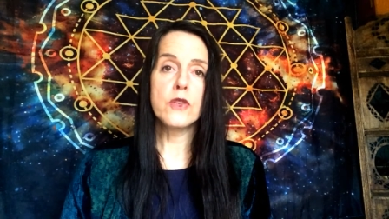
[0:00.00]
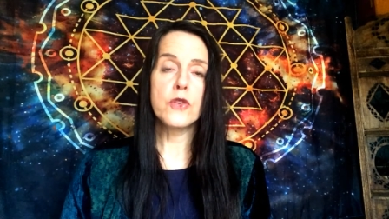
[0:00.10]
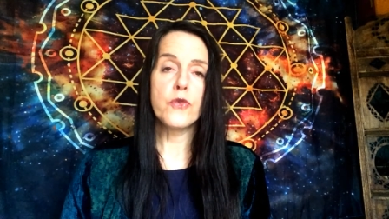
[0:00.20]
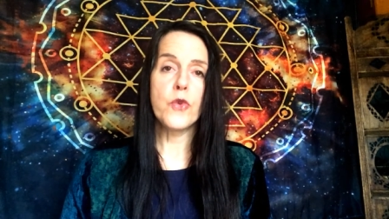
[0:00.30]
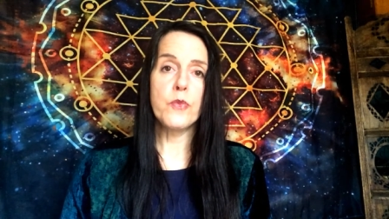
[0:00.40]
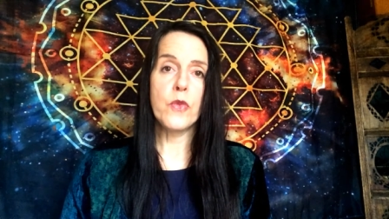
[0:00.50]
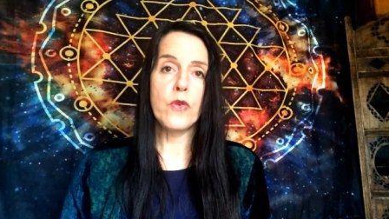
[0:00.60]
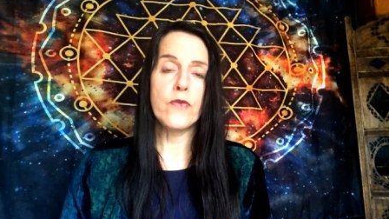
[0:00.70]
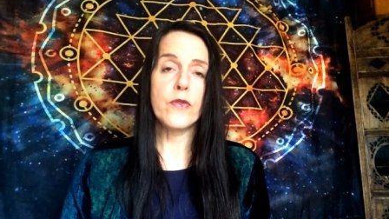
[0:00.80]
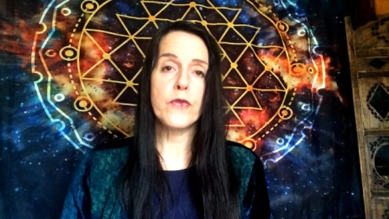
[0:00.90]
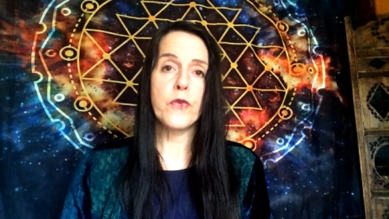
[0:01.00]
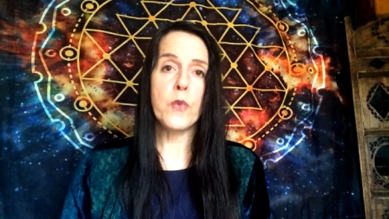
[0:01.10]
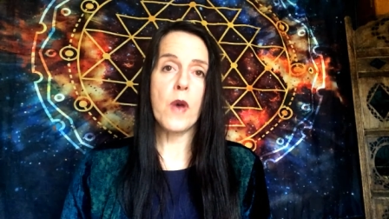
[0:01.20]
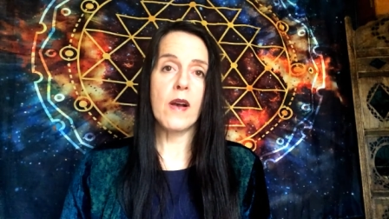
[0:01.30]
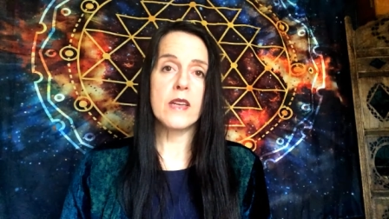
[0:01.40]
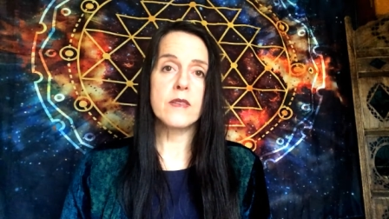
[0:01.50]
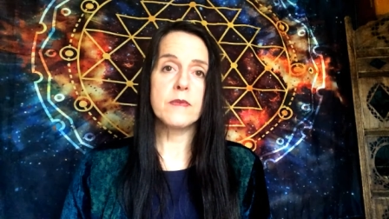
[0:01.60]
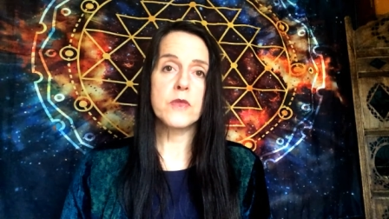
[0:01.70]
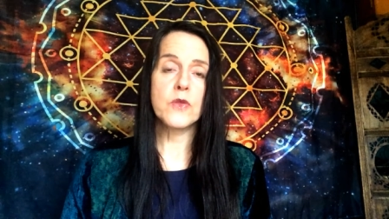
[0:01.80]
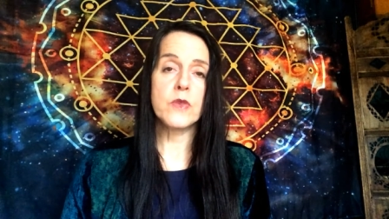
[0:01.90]
to remove it from
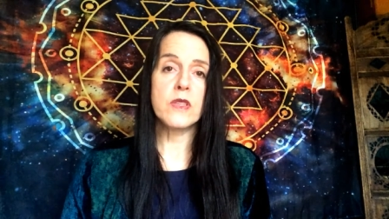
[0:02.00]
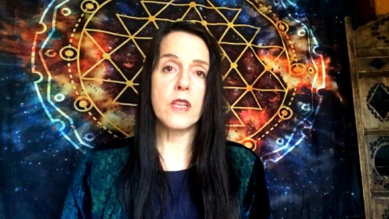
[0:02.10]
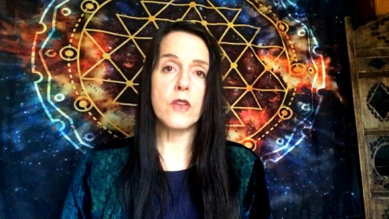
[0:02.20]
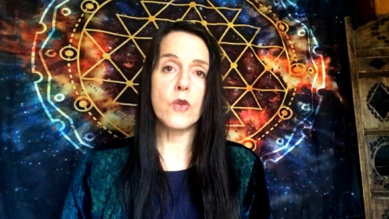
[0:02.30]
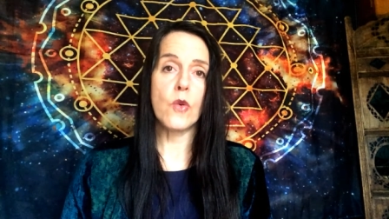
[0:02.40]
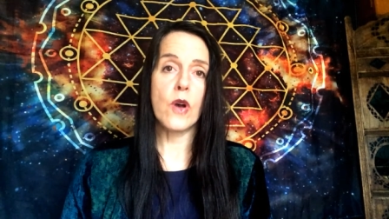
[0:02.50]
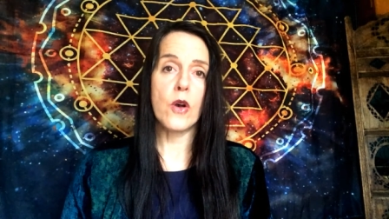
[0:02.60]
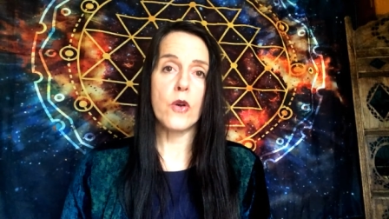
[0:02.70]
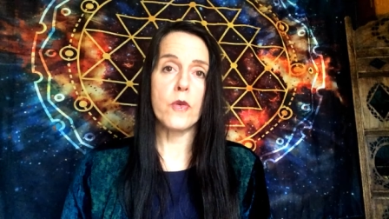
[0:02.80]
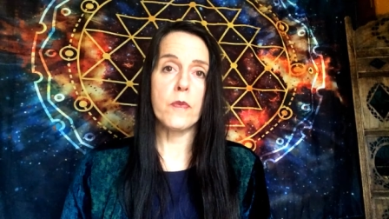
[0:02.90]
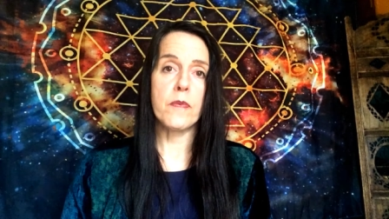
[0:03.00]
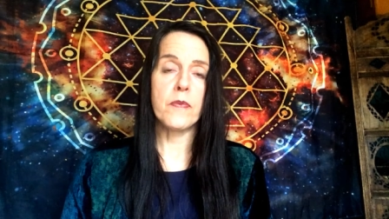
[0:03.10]
items within your home.